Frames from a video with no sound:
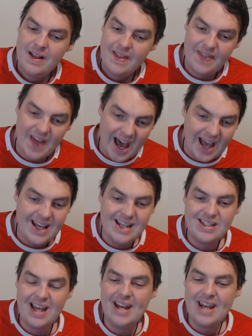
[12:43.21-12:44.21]
That
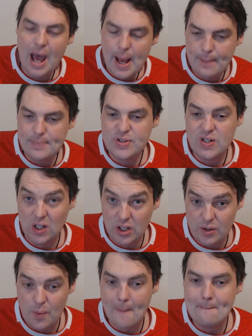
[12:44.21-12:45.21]
is an
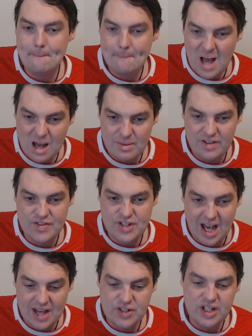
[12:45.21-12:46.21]
absolute mammoth task.